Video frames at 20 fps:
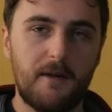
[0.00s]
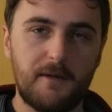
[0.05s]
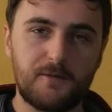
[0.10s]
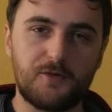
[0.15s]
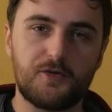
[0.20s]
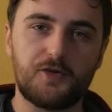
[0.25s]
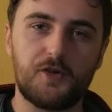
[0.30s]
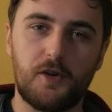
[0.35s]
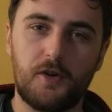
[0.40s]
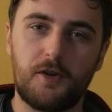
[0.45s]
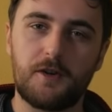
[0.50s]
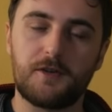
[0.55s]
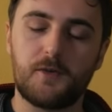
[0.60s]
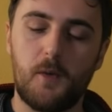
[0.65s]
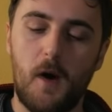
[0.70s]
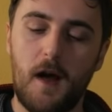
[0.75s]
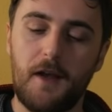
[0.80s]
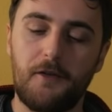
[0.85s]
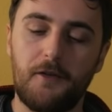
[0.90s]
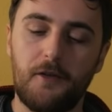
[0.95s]
Chocolate's
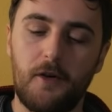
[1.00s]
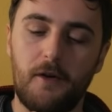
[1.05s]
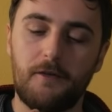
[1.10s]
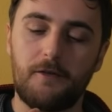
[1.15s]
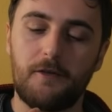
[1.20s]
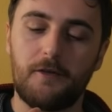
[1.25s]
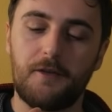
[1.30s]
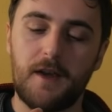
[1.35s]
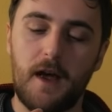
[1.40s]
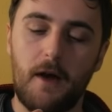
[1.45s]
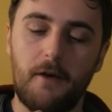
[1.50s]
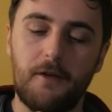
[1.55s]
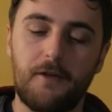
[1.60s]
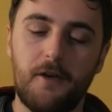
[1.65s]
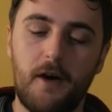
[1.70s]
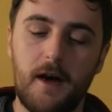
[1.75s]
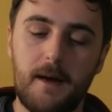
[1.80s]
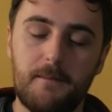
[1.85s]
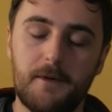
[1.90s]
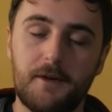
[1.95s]
quite soft on the
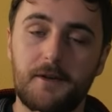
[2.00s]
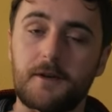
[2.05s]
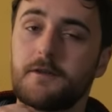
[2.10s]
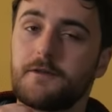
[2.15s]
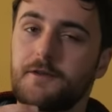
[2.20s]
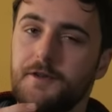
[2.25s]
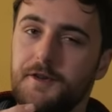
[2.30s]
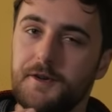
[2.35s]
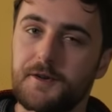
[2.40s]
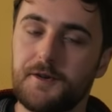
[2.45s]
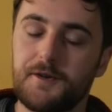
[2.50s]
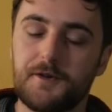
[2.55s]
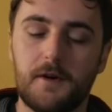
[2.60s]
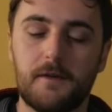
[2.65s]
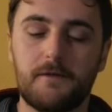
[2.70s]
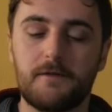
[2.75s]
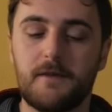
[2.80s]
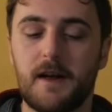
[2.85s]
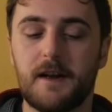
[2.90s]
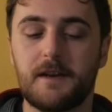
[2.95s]
outside, but not too
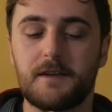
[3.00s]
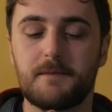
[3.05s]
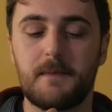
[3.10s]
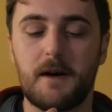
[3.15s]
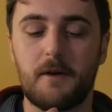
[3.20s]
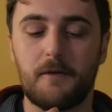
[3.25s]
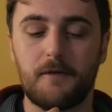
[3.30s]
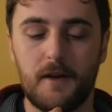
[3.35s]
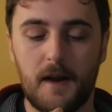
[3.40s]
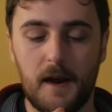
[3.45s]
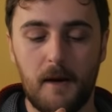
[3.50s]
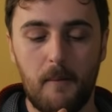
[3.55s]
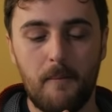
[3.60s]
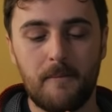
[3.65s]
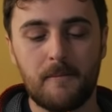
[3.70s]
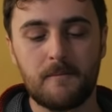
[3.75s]
soft that it's melting.